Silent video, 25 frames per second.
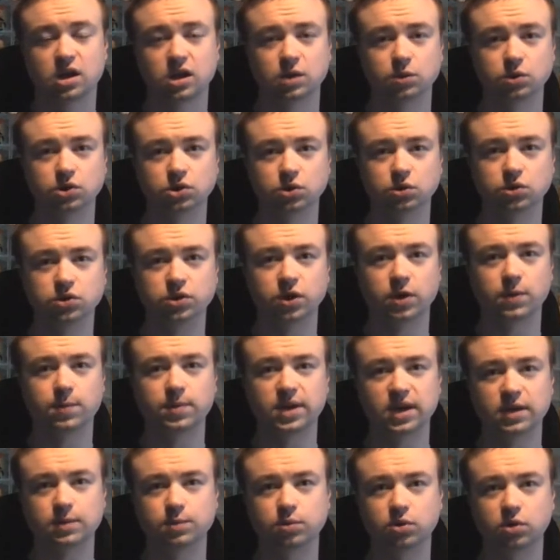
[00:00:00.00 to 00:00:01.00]
There was also a
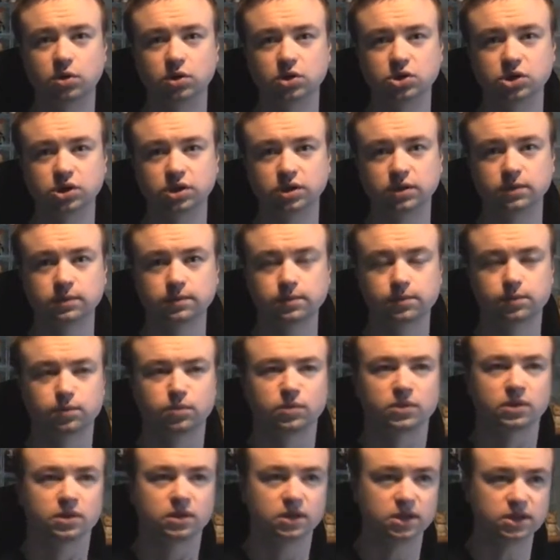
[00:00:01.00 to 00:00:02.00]
pin portion
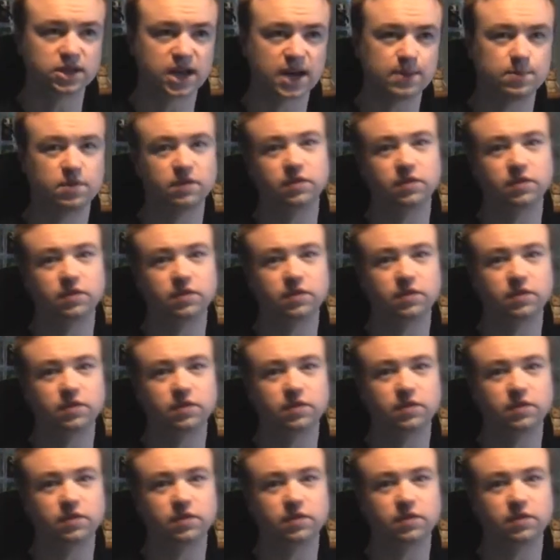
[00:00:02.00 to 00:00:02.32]
the day